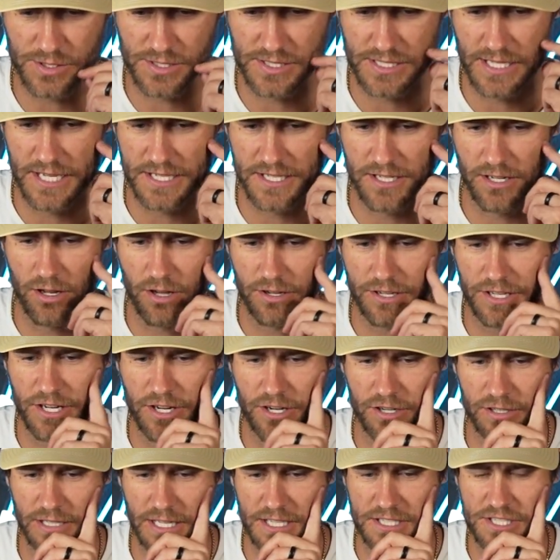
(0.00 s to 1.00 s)
sliding along
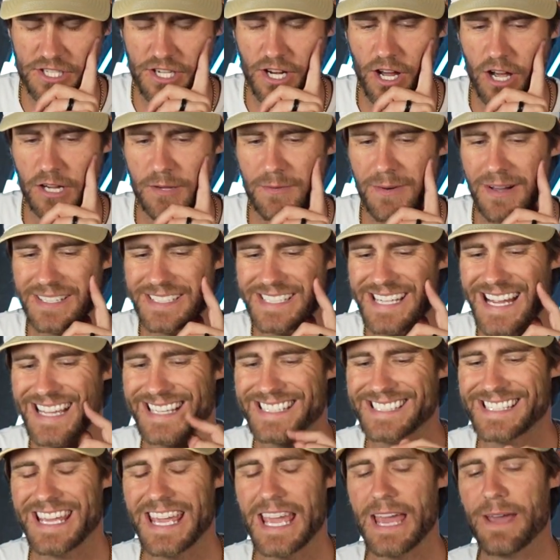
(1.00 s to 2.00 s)
here, let's talk about
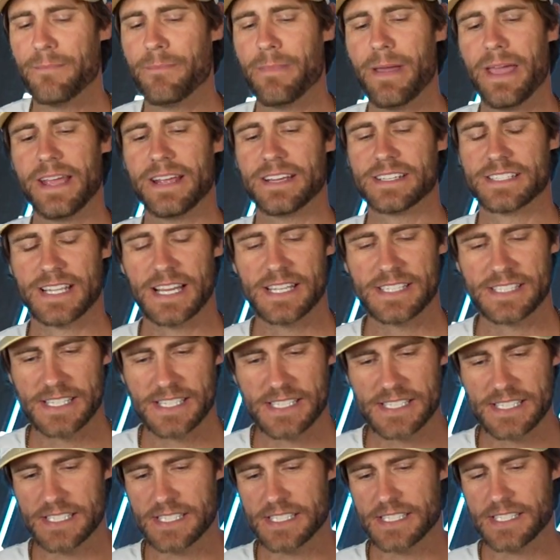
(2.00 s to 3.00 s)
text campaigns, guys.
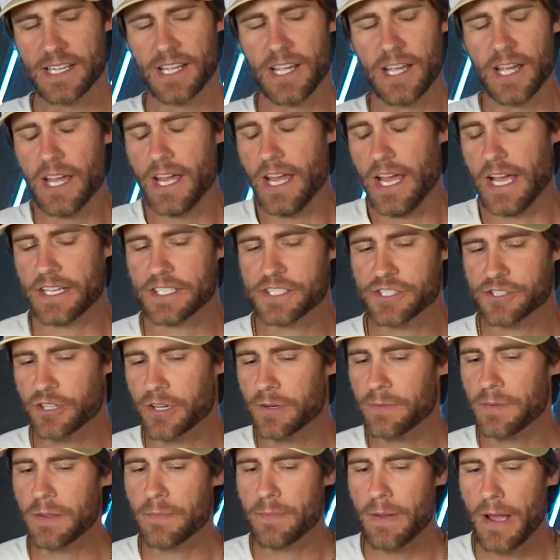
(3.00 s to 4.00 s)
This is
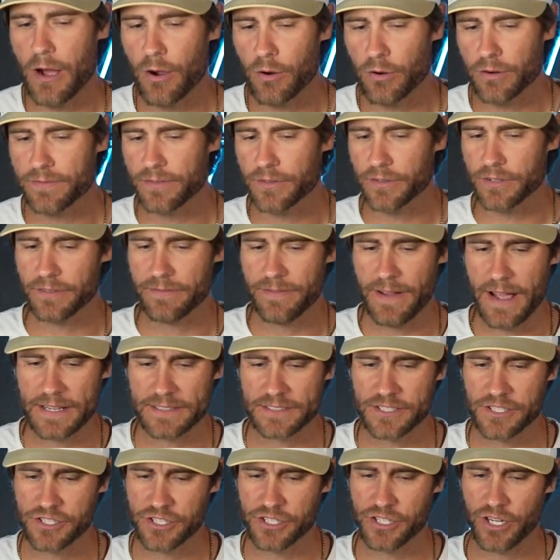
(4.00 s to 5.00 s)
extremely powerful. The fact
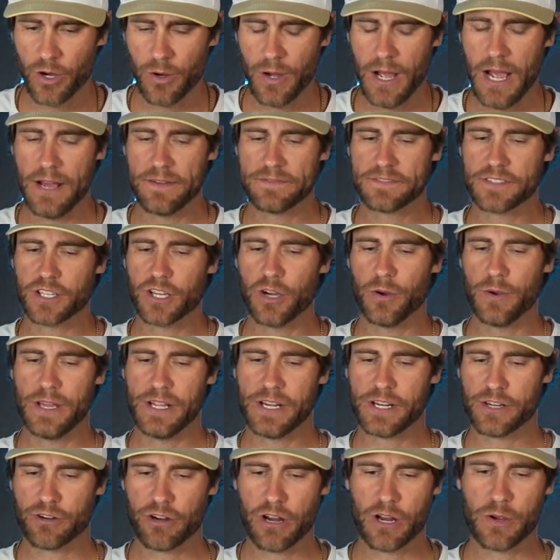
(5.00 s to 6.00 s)
that you don't have to go
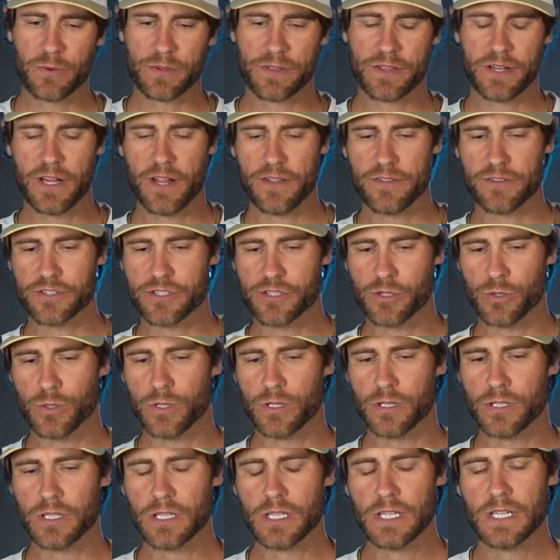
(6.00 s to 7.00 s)
integrate with another
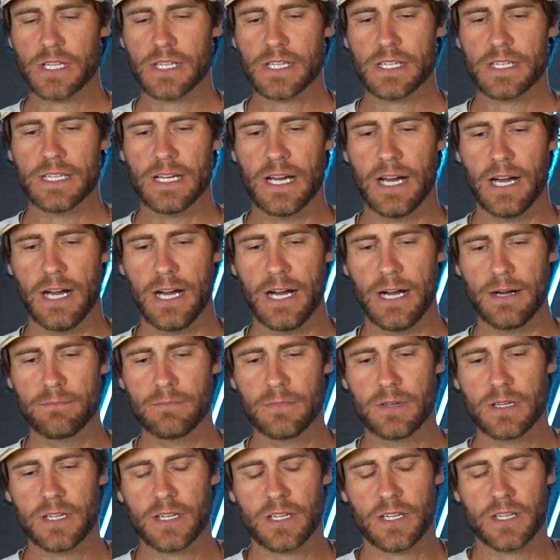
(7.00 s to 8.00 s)
tool
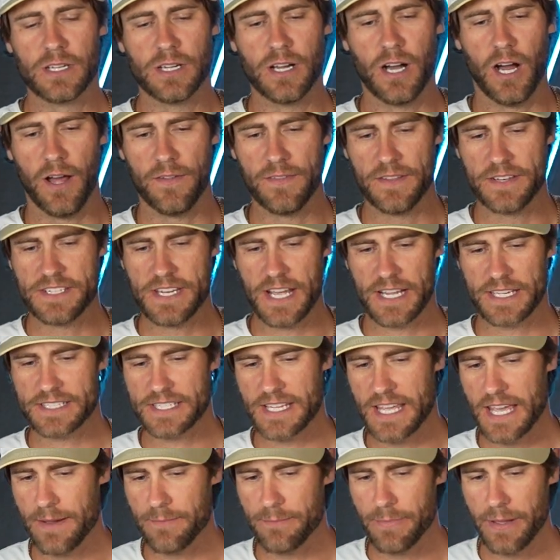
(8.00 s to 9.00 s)
on the text
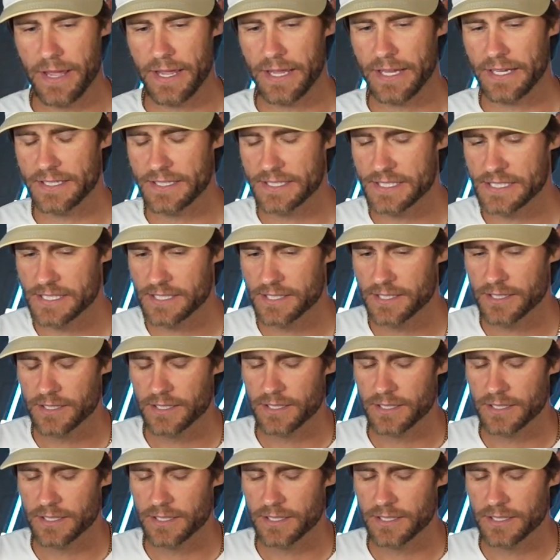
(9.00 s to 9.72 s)
campaigns.